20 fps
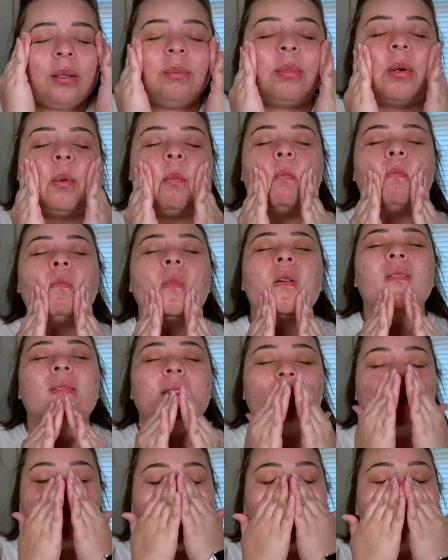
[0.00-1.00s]
but
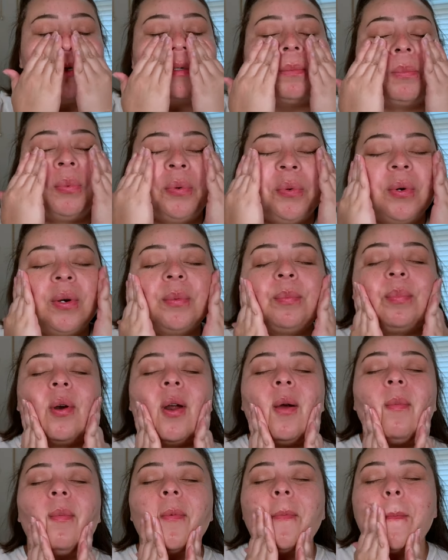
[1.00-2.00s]
mostly on our pore
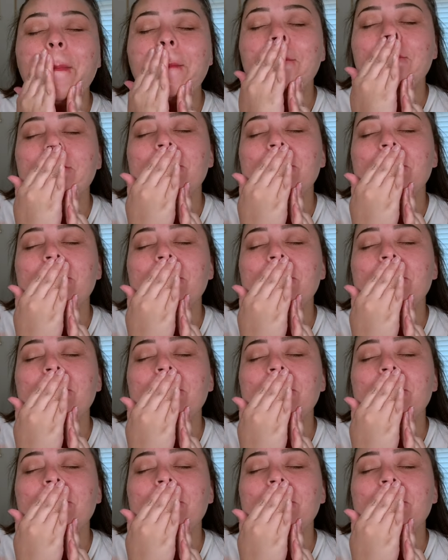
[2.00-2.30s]
problem